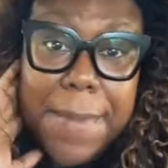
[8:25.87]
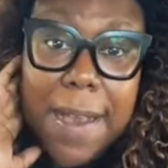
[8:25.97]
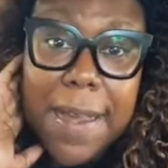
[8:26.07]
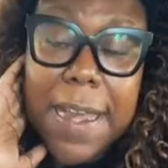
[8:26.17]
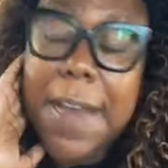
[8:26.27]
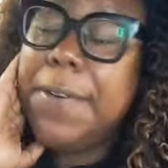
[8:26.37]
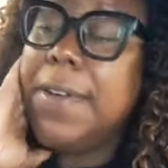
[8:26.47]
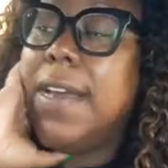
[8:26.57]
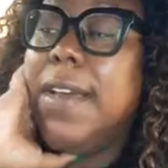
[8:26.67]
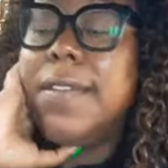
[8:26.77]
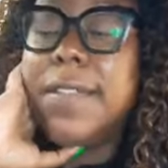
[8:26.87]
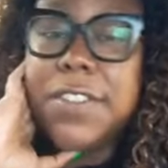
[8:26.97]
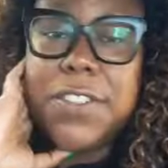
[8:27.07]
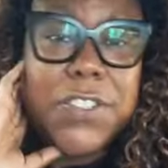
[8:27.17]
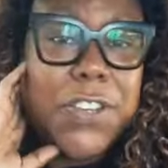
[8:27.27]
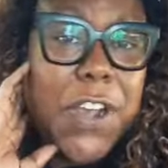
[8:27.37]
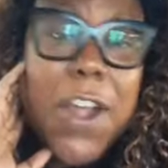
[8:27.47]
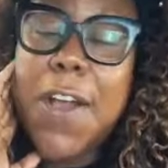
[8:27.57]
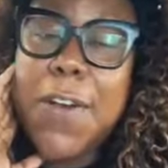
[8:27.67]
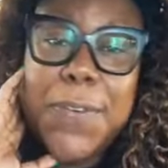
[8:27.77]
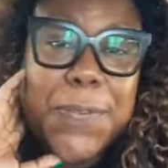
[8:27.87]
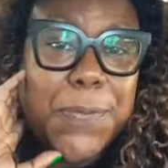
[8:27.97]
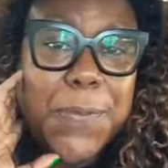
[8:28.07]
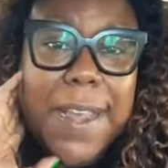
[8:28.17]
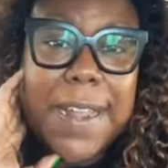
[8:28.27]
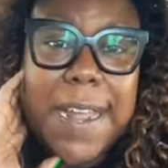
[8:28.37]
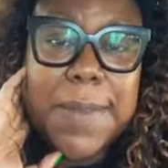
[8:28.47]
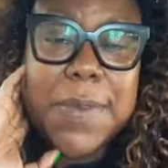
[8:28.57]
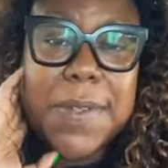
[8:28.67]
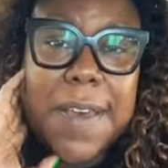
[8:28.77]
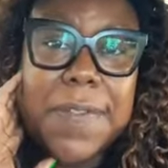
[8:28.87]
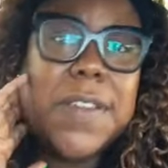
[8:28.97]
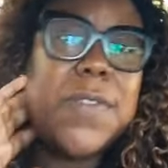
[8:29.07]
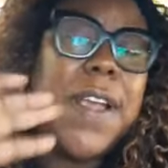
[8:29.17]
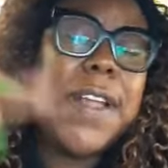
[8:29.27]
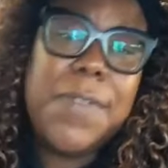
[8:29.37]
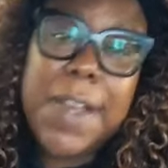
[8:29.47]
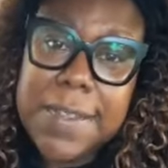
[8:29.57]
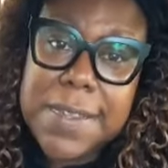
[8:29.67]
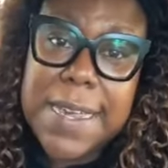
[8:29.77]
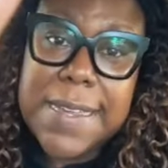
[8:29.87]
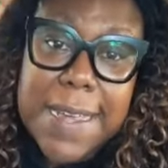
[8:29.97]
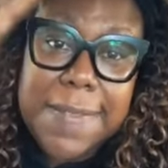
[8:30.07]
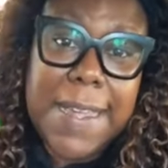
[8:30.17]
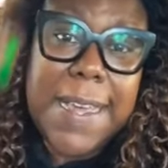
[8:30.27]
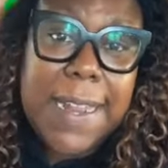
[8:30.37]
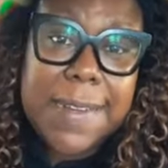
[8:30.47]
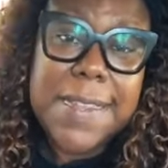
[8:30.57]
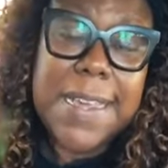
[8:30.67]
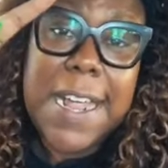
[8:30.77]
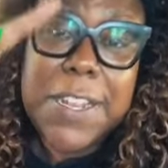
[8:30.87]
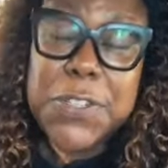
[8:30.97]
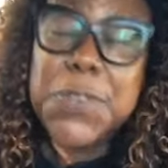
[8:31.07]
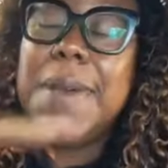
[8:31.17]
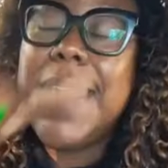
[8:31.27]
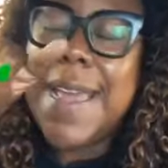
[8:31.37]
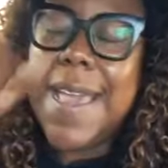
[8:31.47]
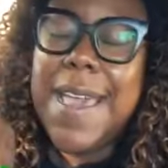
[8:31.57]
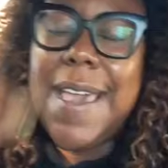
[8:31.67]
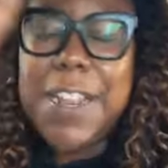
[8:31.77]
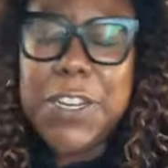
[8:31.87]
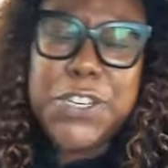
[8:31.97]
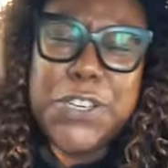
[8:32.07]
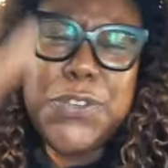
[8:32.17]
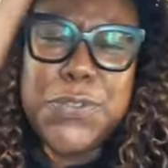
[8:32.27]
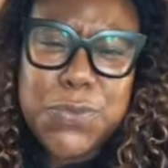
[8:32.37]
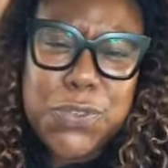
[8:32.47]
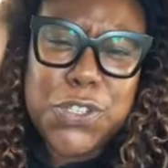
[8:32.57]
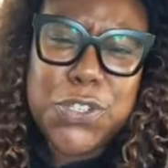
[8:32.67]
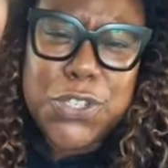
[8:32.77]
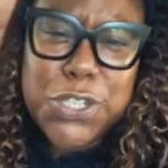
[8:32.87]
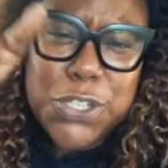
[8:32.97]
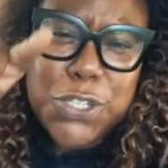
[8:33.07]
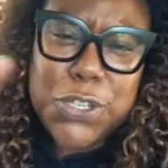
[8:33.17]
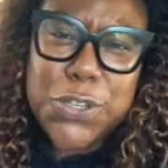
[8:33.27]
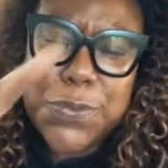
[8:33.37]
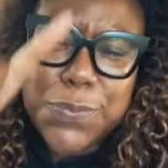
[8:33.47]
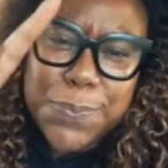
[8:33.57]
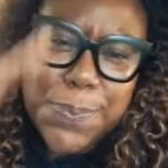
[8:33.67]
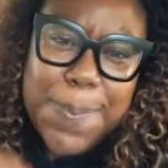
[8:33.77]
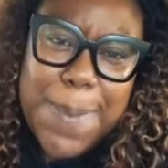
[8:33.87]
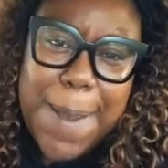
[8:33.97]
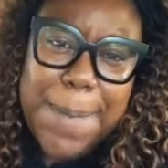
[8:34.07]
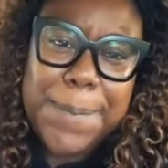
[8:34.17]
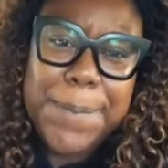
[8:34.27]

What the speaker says: I gotta go. This is your girl, Reagan Adams, with All Things Reagan. And Reagan says, I think it, I see it, I do it, and you should too. Bye.